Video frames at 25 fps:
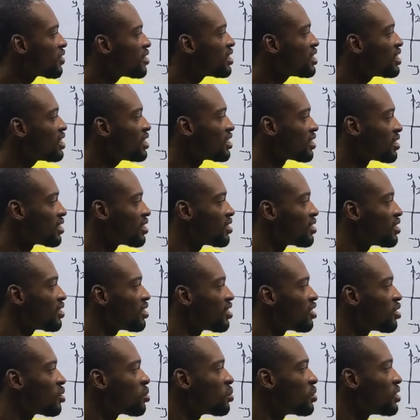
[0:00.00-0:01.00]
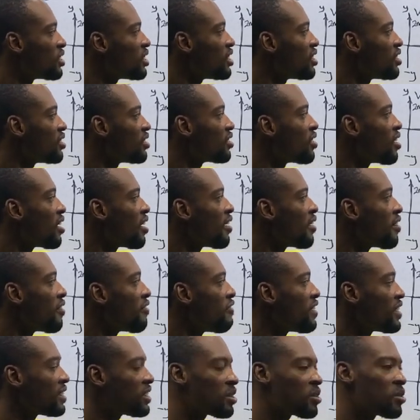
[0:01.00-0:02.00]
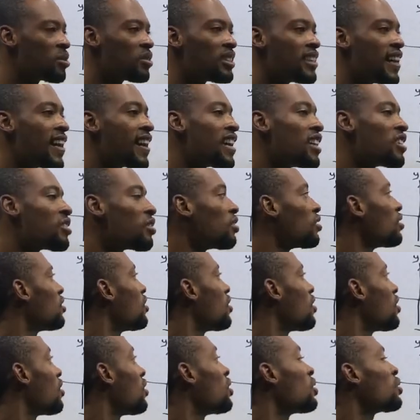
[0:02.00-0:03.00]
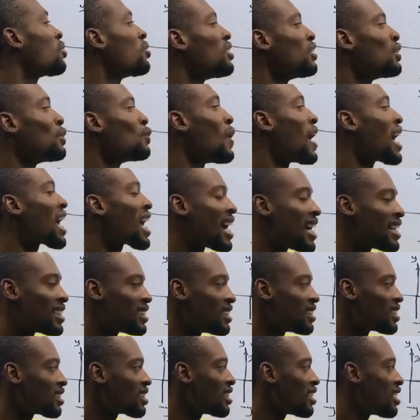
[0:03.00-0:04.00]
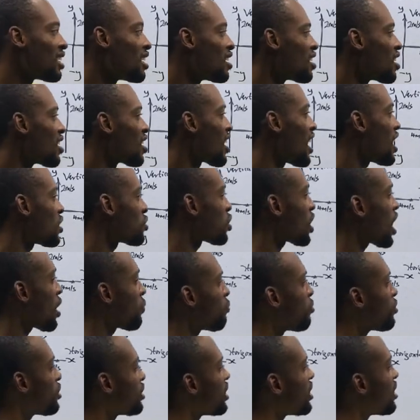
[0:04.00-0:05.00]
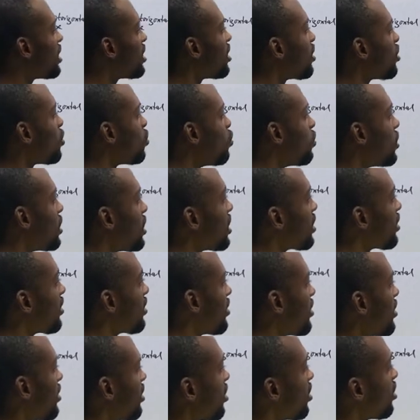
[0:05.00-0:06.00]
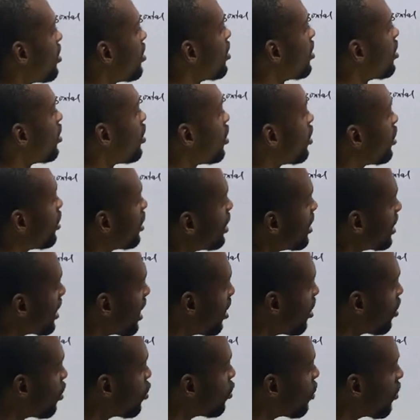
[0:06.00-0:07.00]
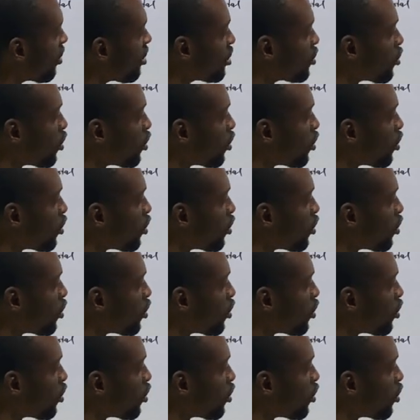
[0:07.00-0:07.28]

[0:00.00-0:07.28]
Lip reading: this to the vertical direction or to the y axis, as you are pushing it this way, this angle is